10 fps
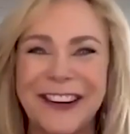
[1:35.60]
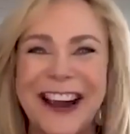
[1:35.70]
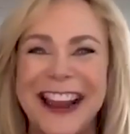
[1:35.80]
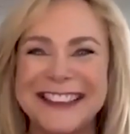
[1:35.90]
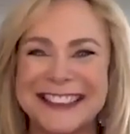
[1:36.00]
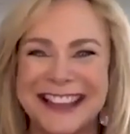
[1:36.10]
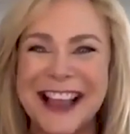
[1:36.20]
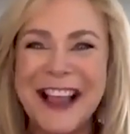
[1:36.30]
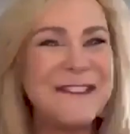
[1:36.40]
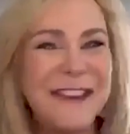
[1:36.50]
grace,
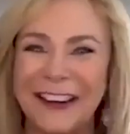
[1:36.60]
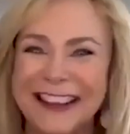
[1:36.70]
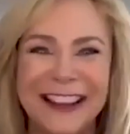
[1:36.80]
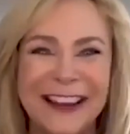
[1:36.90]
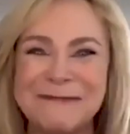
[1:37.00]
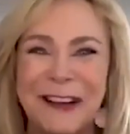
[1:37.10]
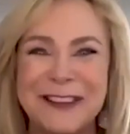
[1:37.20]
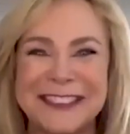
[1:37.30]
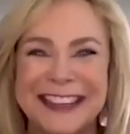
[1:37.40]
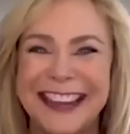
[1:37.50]
very little
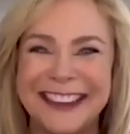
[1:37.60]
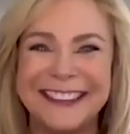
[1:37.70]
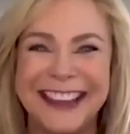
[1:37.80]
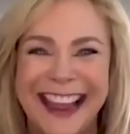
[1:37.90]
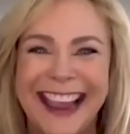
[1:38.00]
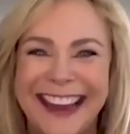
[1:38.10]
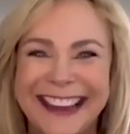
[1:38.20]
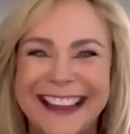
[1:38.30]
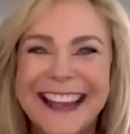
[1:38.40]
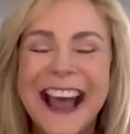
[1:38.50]
mercy.
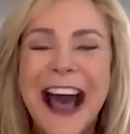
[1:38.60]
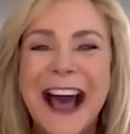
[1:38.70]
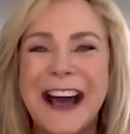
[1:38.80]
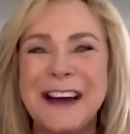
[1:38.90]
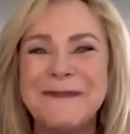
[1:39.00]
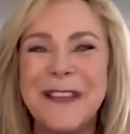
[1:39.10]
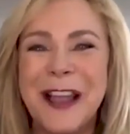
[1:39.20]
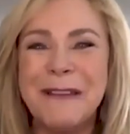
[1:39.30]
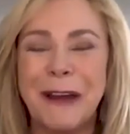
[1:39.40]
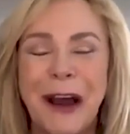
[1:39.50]
Okay. Um,
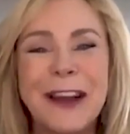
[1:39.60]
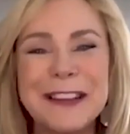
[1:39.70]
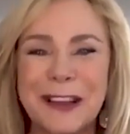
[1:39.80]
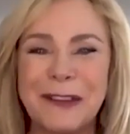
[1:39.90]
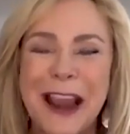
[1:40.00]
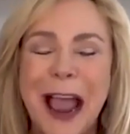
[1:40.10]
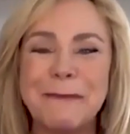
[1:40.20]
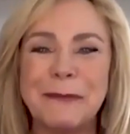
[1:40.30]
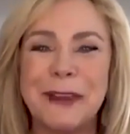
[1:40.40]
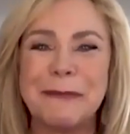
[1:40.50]
but honestly, what
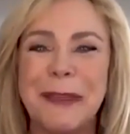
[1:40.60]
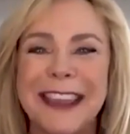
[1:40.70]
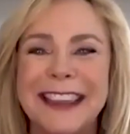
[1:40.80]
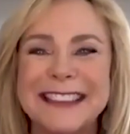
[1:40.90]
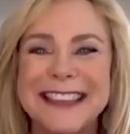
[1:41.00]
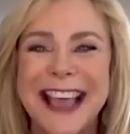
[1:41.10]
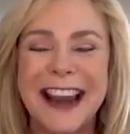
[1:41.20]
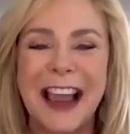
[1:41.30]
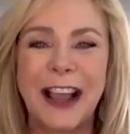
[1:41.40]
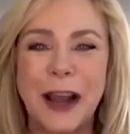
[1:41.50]
happened with me is
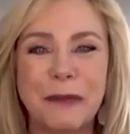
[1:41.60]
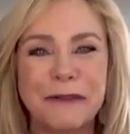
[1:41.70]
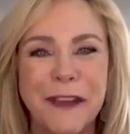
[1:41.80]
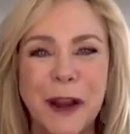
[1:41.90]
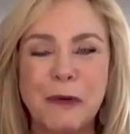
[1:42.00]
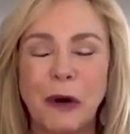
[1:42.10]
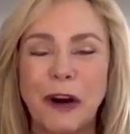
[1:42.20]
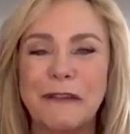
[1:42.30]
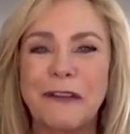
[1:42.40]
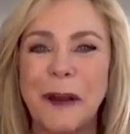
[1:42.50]
that I got a prophetic
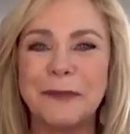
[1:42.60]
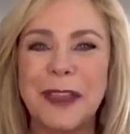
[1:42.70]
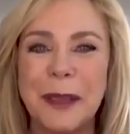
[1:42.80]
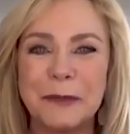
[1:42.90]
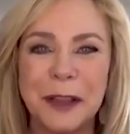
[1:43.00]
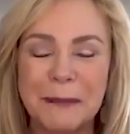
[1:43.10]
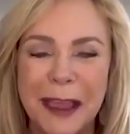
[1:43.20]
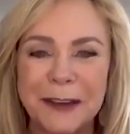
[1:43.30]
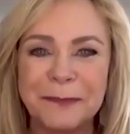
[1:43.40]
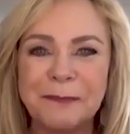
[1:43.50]
word from Kim
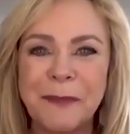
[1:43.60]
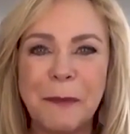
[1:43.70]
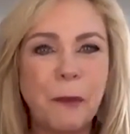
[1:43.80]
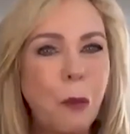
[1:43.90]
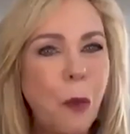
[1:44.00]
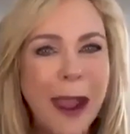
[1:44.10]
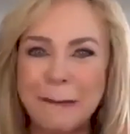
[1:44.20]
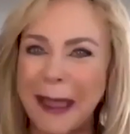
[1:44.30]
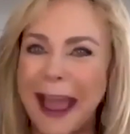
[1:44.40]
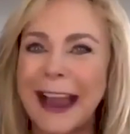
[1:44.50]
Clement
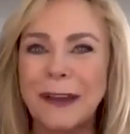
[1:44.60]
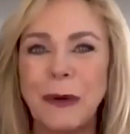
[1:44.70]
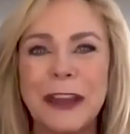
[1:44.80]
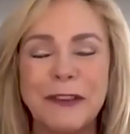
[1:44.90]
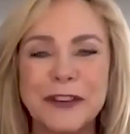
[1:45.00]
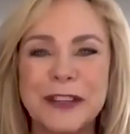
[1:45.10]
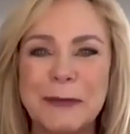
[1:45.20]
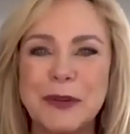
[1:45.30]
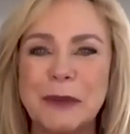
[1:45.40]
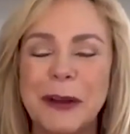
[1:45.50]
way back when he first
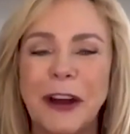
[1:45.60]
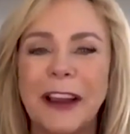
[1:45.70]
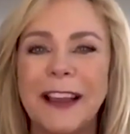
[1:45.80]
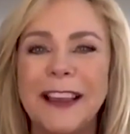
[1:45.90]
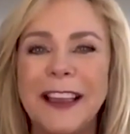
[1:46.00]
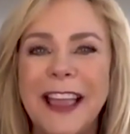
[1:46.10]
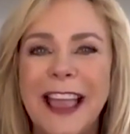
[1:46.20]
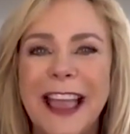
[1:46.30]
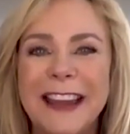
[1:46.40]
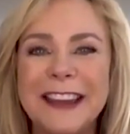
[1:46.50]
came to America.
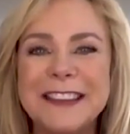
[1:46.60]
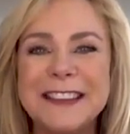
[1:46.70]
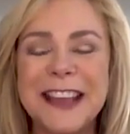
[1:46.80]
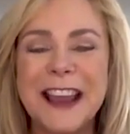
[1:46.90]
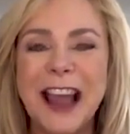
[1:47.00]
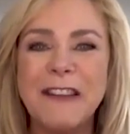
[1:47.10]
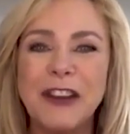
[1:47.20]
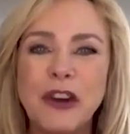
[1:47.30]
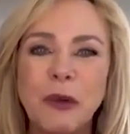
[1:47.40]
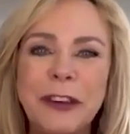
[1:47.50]
And he said, I've
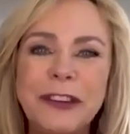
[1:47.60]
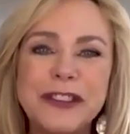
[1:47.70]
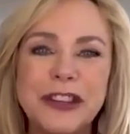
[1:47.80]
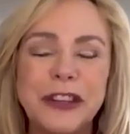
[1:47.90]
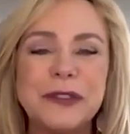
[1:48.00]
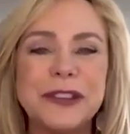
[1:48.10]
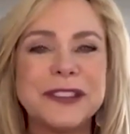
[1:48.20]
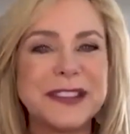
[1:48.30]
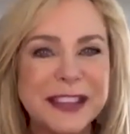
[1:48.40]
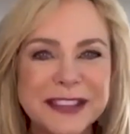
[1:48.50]
anointed you to
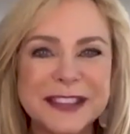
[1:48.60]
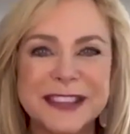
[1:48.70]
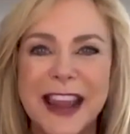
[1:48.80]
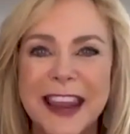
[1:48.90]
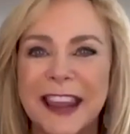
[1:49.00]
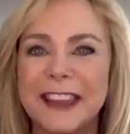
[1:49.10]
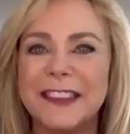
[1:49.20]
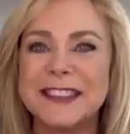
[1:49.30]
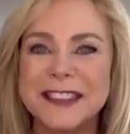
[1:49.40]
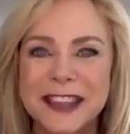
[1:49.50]
see the snake
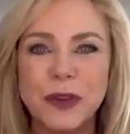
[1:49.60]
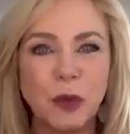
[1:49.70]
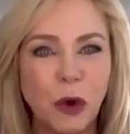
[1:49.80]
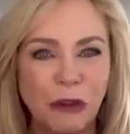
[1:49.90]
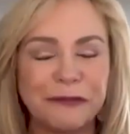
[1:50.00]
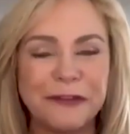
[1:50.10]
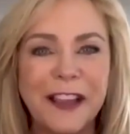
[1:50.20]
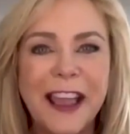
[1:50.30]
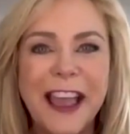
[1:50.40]
and to see the wolf.